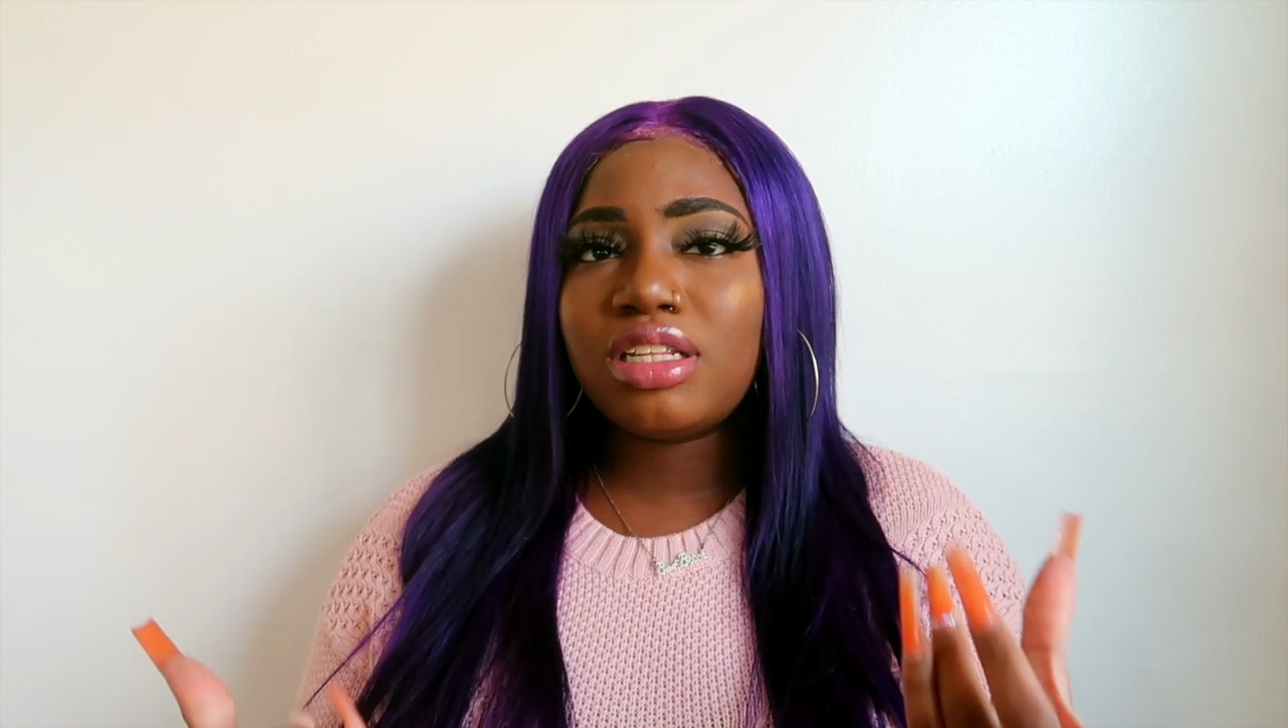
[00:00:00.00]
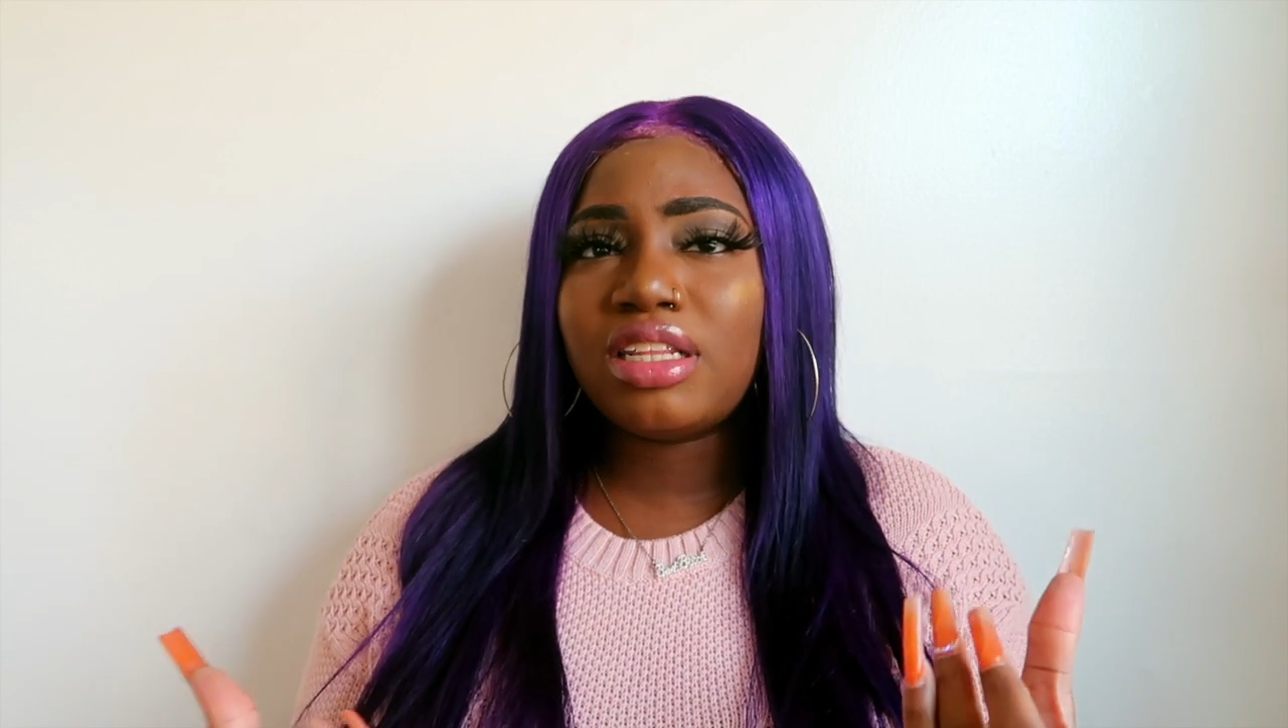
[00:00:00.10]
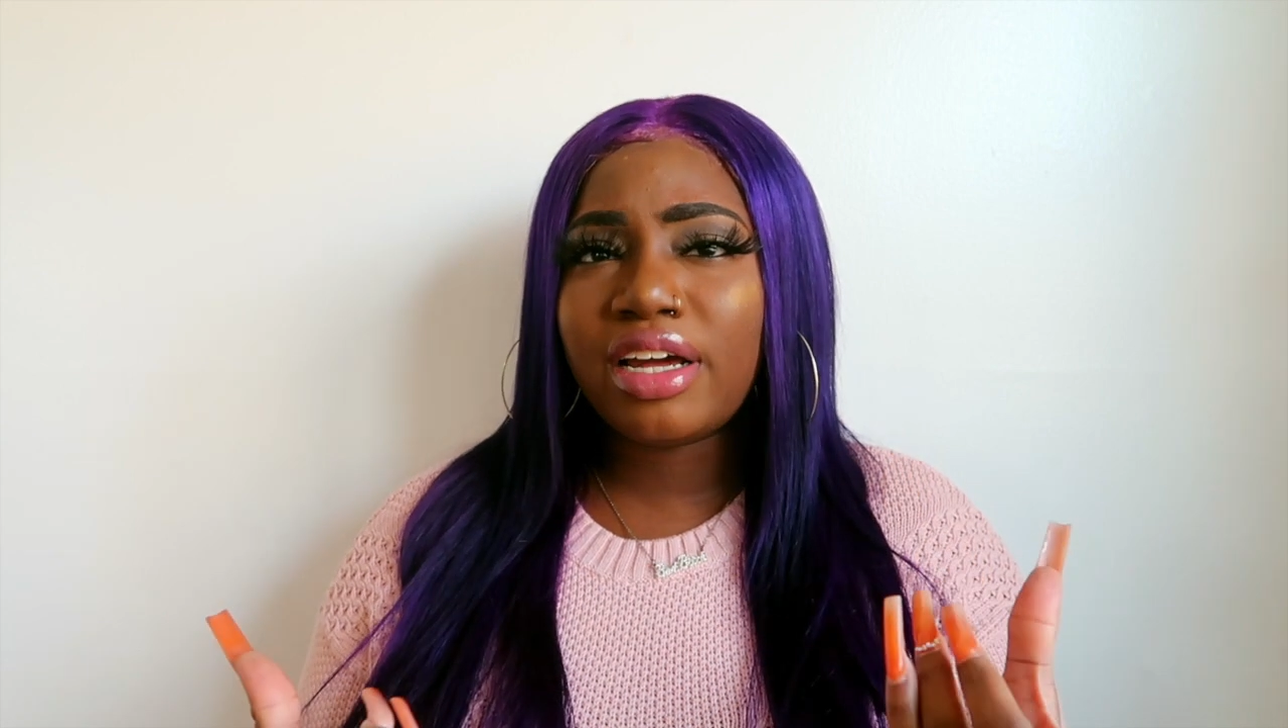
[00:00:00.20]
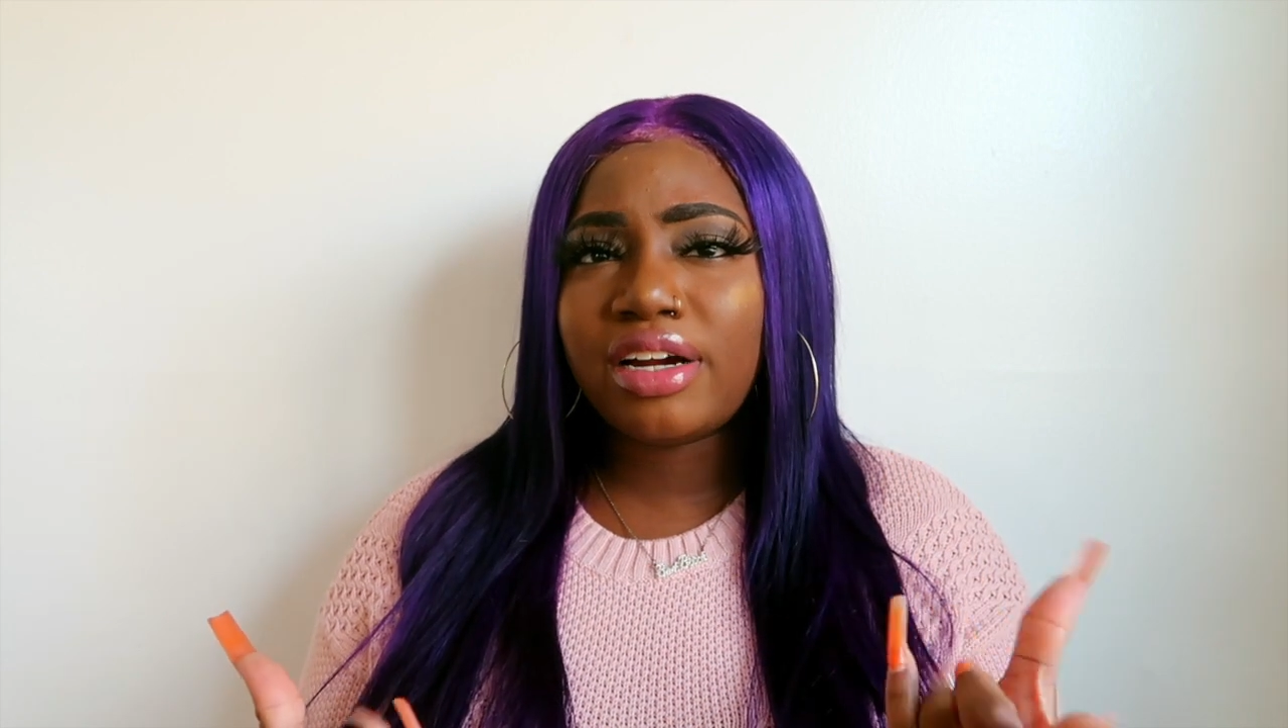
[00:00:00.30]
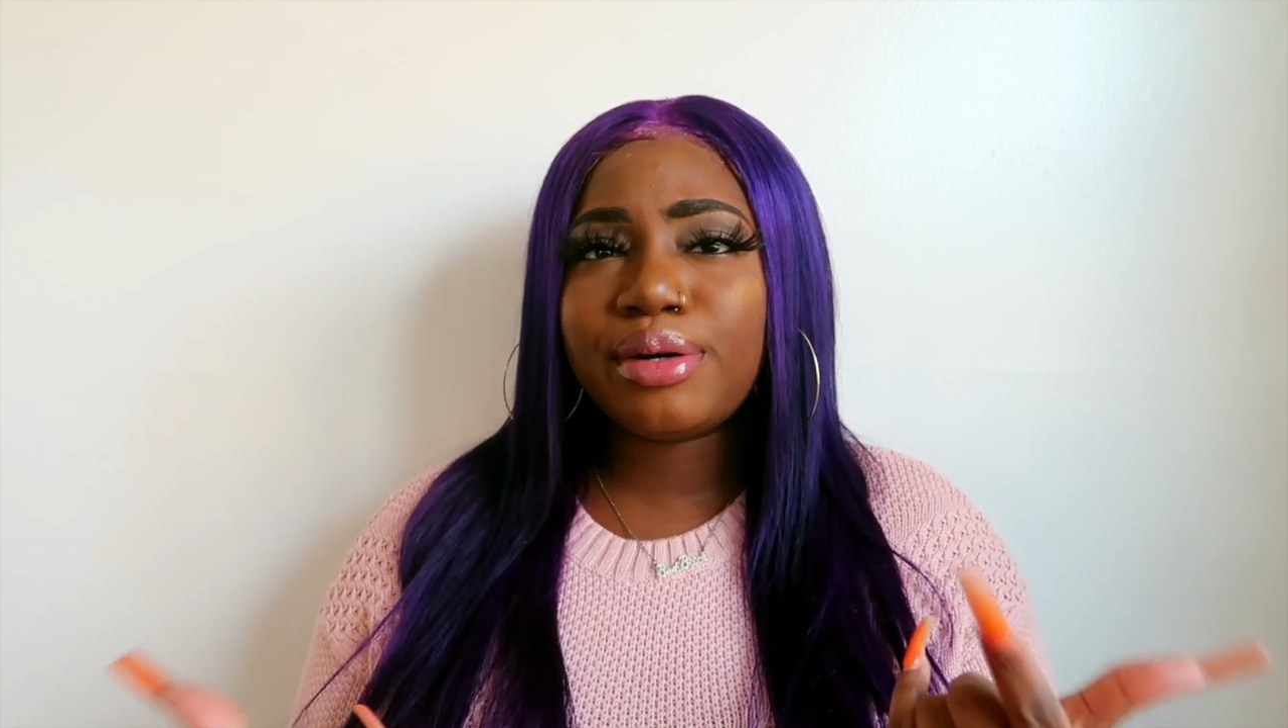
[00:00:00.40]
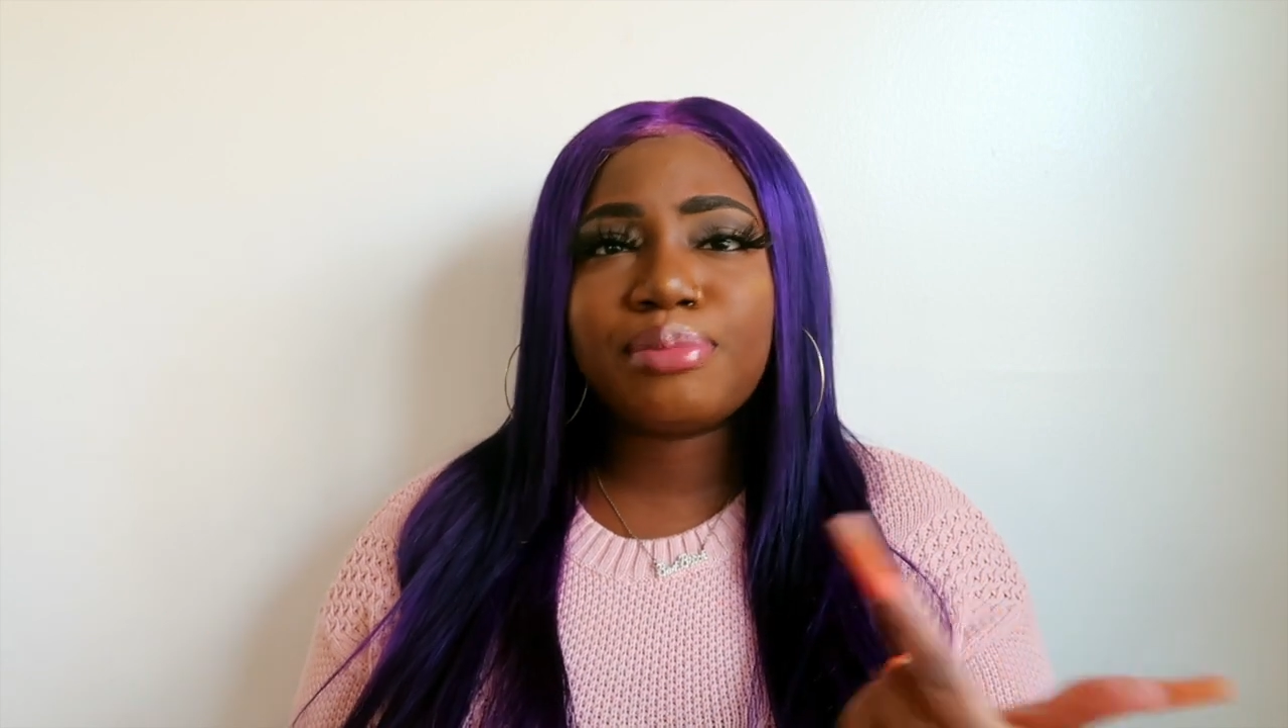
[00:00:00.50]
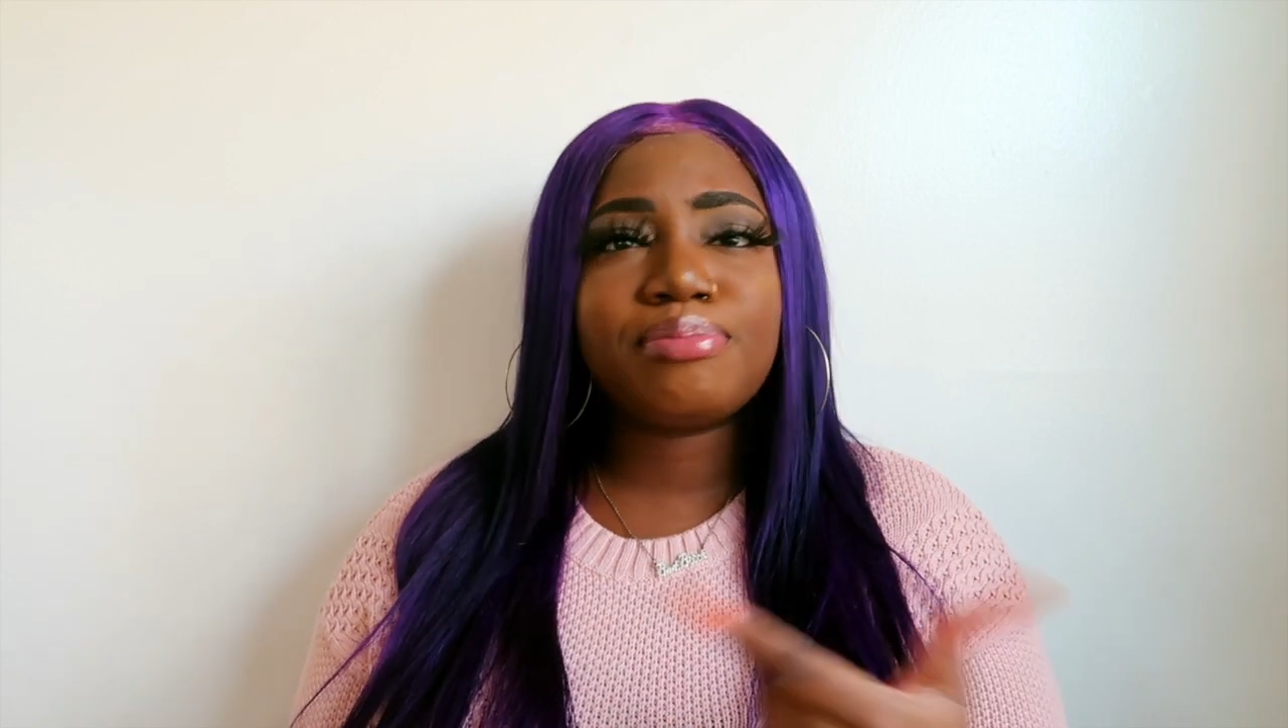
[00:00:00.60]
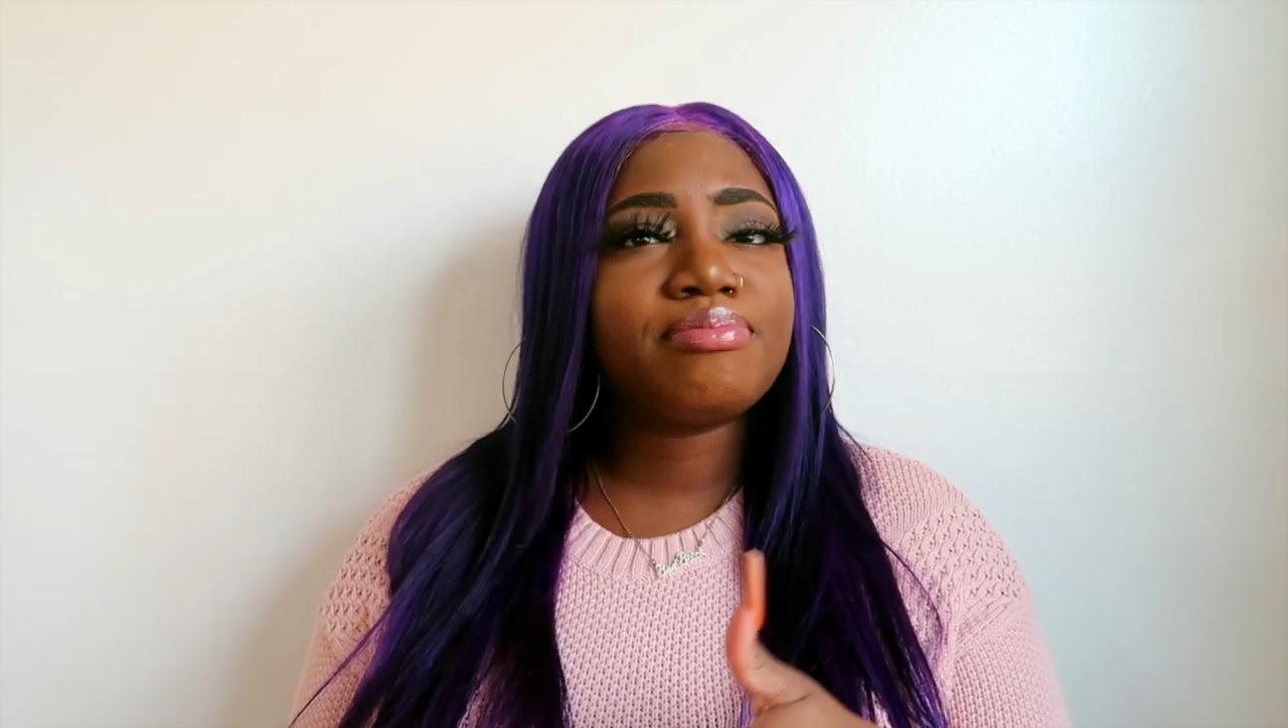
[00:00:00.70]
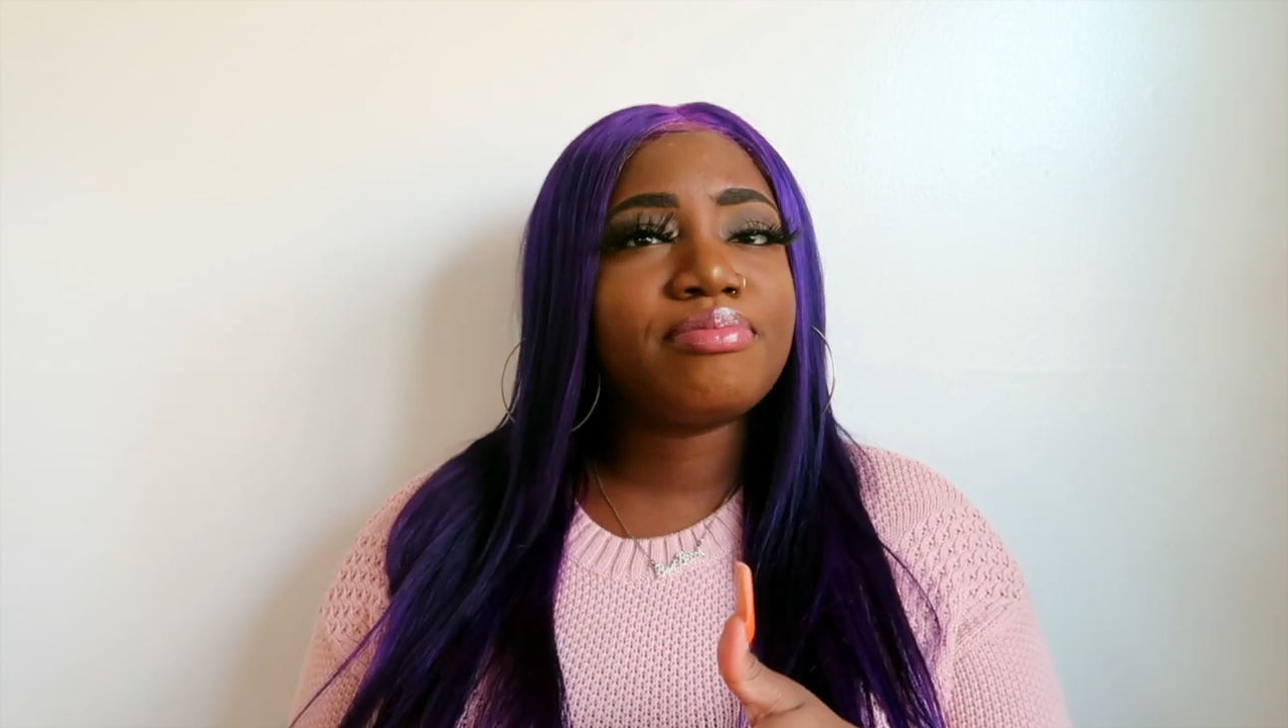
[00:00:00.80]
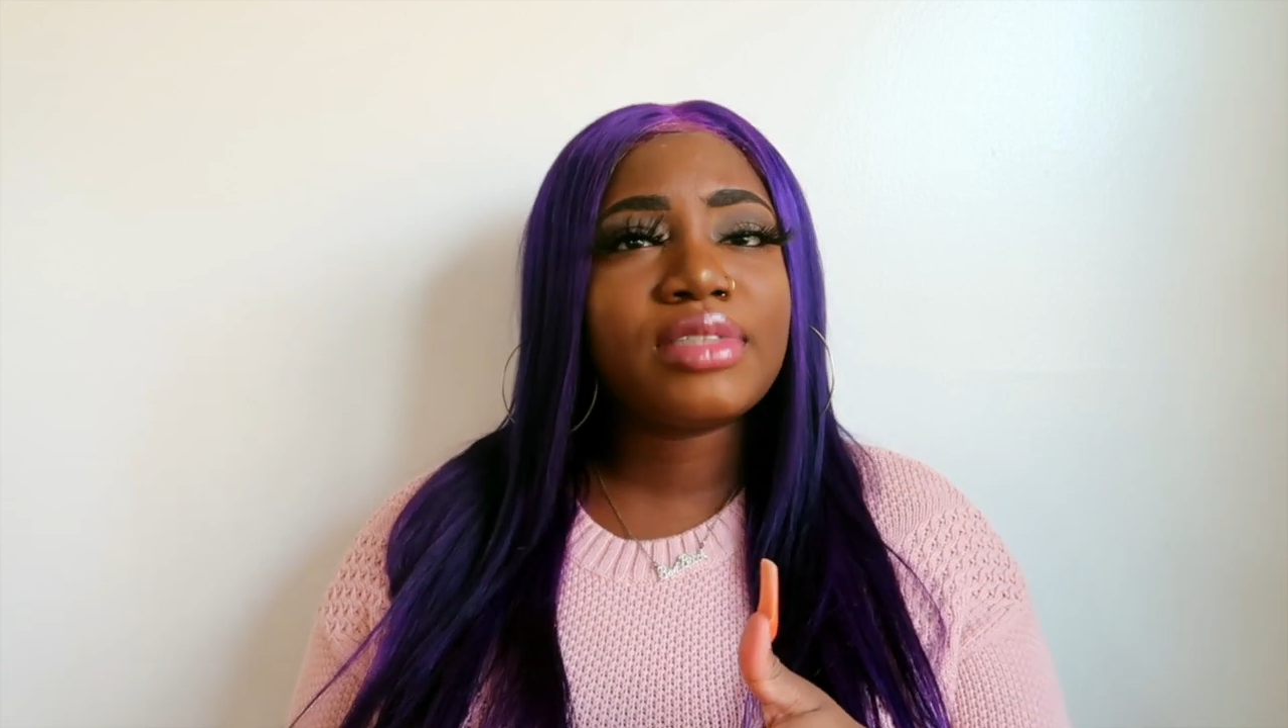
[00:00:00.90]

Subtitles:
there.